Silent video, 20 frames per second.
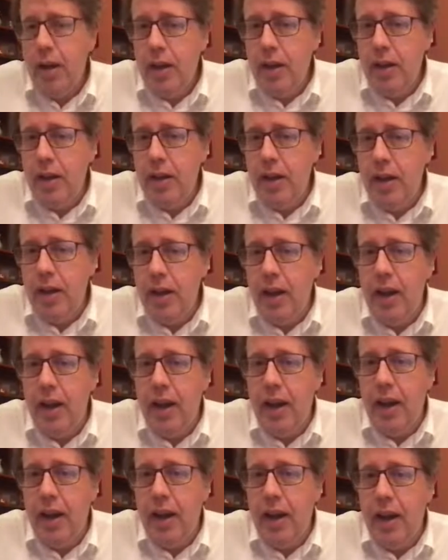they did not
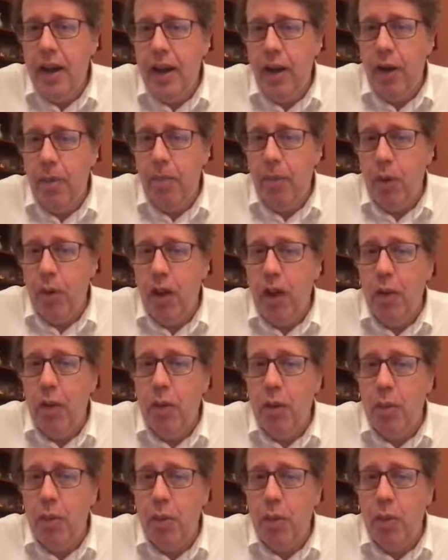have
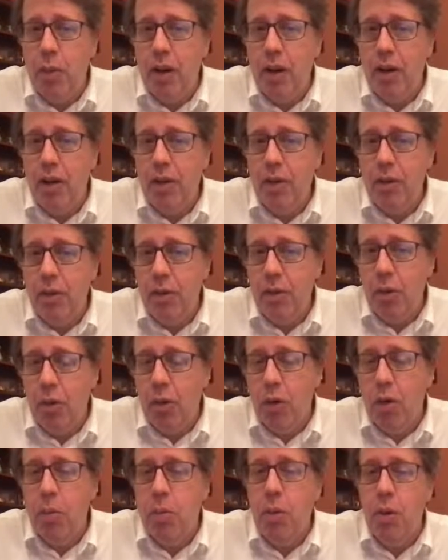cloud computing
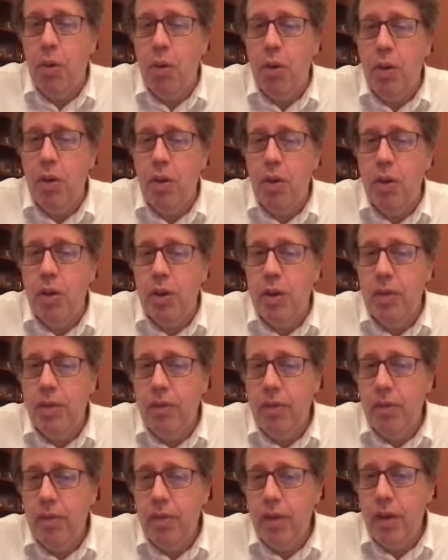or computers
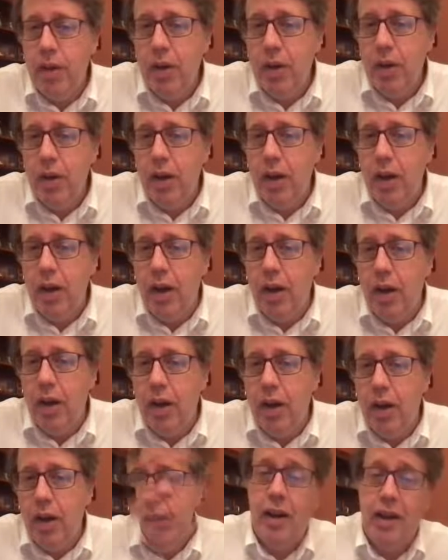
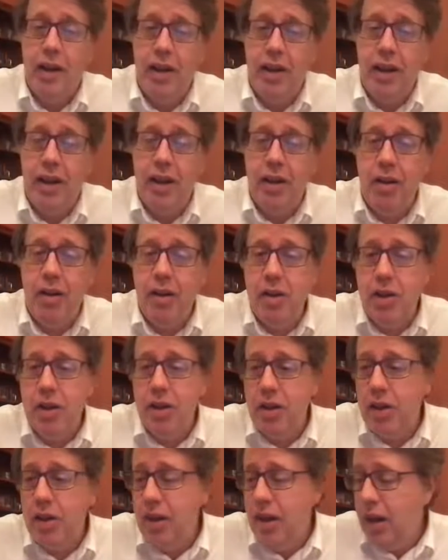or
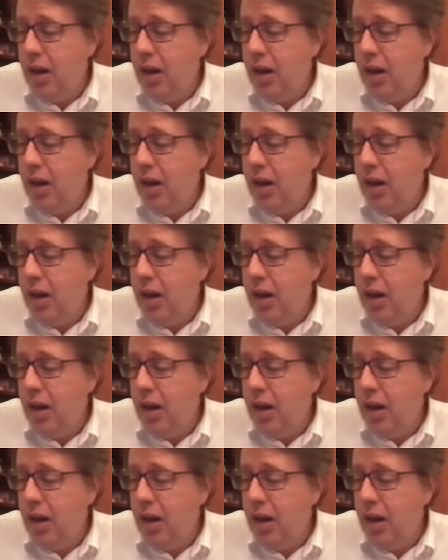calculators.